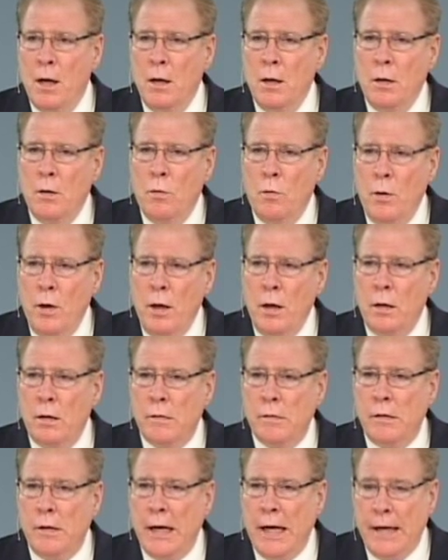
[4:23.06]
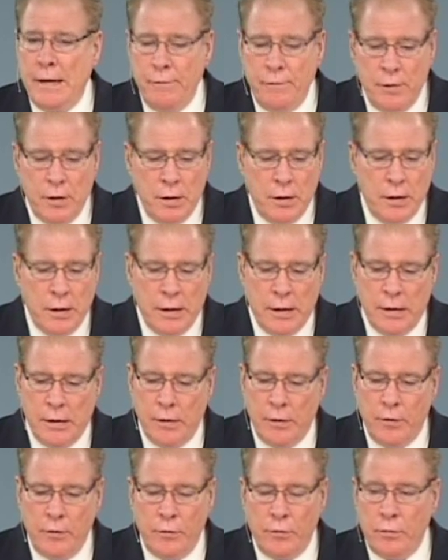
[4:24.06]
Where David
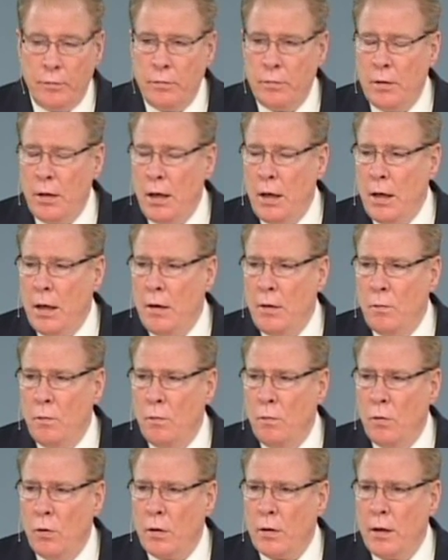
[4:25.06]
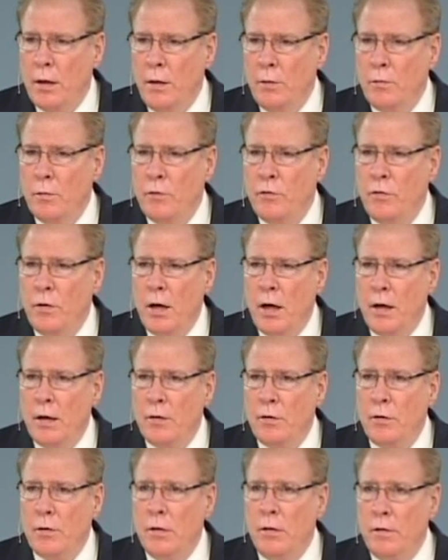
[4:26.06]
is uh, working with
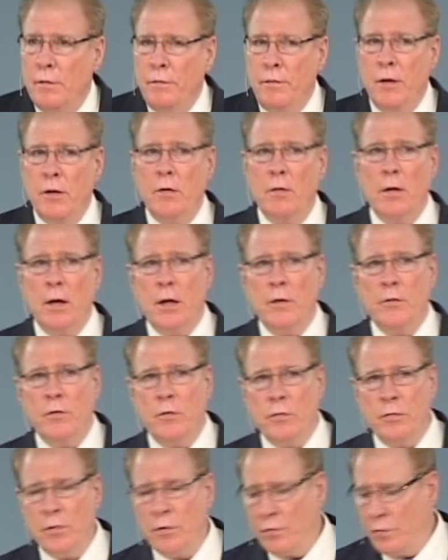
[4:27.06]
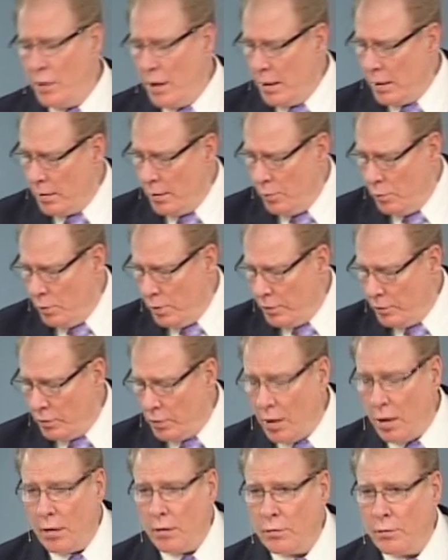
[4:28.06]
Jonathan to figure out just exactly what
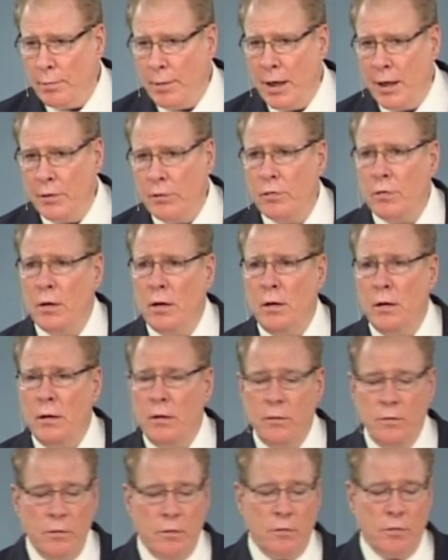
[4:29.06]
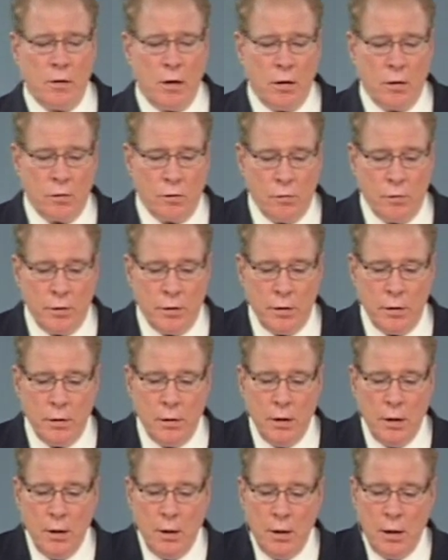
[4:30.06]
Saul's mindset is. Is Saul going to
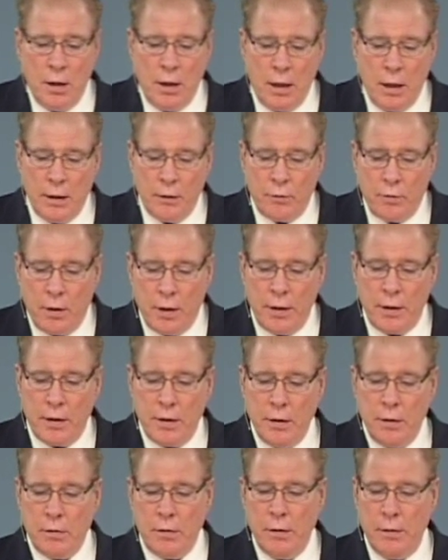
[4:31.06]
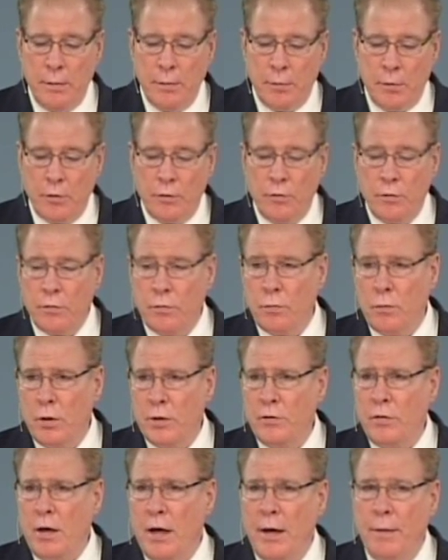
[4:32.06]
uh, try to kill him, or just
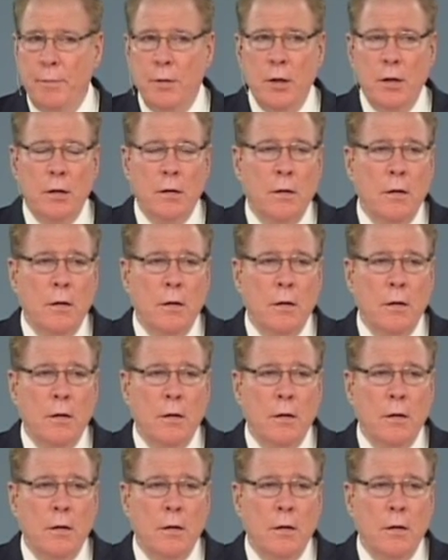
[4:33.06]
what's happening?